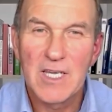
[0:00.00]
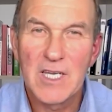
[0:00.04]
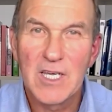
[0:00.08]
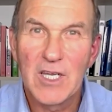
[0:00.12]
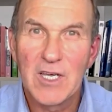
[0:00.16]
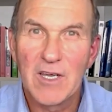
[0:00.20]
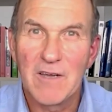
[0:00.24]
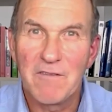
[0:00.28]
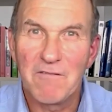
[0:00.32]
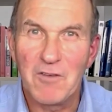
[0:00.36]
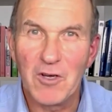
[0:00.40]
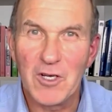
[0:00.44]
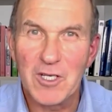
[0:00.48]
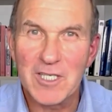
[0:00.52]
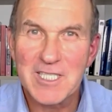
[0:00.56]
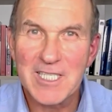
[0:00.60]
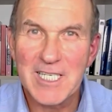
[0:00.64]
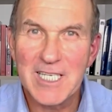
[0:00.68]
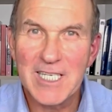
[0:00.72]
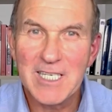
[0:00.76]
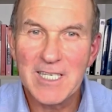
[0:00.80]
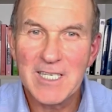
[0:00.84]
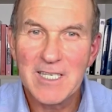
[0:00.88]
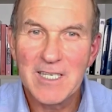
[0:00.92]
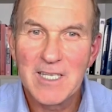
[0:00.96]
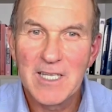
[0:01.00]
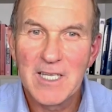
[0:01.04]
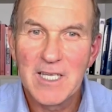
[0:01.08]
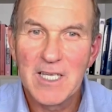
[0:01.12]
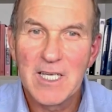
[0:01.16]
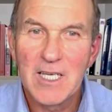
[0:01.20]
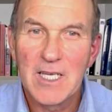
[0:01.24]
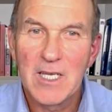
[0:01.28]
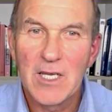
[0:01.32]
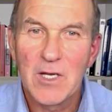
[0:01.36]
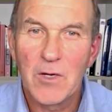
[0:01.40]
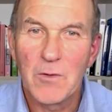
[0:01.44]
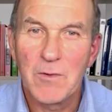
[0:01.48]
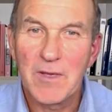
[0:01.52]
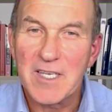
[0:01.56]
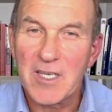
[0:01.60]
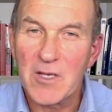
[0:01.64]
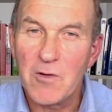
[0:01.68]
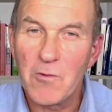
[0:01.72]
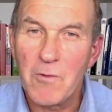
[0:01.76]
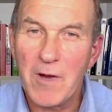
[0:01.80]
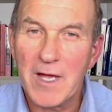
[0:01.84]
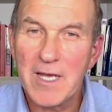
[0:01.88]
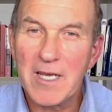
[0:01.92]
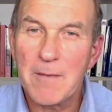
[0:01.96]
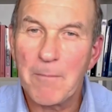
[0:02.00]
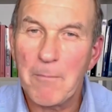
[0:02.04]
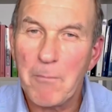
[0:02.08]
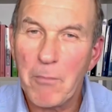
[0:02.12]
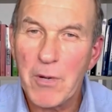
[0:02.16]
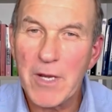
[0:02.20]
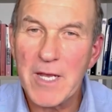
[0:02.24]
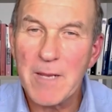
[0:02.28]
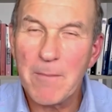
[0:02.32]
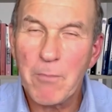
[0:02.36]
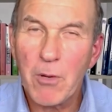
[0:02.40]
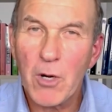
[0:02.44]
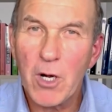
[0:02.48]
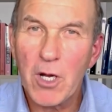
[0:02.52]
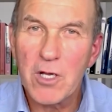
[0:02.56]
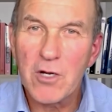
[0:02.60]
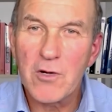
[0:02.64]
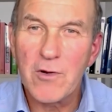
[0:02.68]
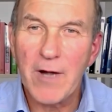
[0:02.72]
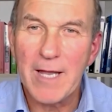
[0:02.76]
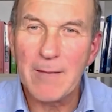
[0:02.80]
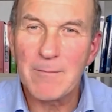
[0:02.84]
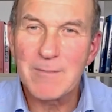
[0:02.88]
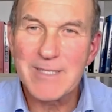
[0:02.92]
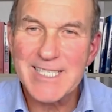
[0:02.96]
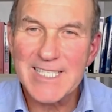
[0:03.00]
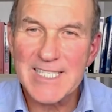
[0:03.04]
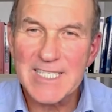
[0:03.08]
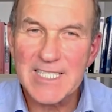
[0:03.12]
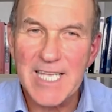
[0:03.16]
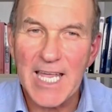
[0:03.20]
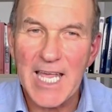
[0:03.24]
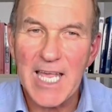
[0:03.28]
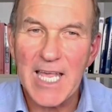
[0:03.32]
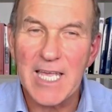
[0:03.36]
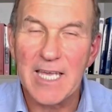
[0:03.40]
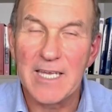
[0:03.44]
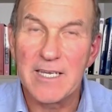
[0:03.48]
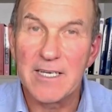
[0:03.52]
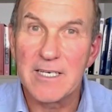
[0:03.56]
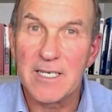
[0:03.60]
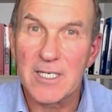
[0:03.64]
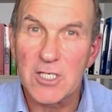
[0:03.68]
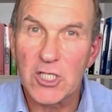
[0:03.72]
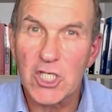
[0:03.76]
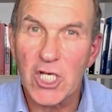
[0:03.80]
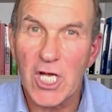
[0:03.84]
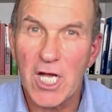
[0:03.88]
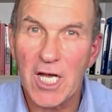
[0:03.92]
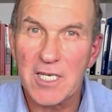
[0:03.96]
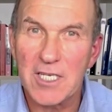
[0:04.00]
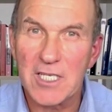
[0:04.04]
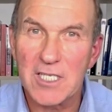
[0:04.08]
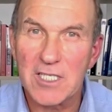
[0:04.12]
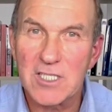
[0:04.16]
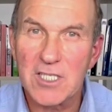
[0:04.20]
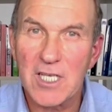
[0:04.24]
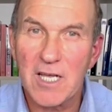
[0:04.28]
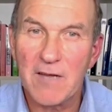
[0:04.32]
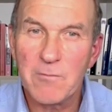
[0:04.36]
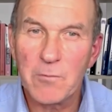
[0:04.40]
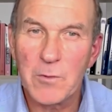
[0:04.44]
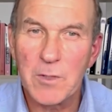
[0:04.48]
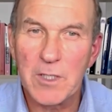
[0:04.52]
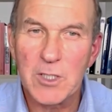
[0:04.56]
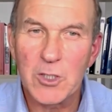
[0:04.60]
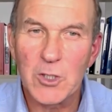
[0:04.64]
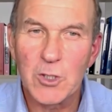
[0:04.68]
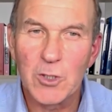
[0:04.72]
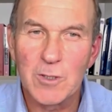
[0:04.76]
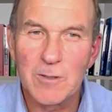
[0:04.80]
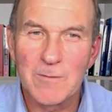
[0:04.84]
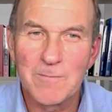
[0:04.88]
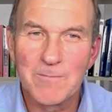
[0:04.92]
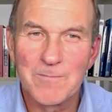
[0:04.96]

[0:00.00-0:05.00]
Firstly, we can run a pre-programmed scan in a charting software tool.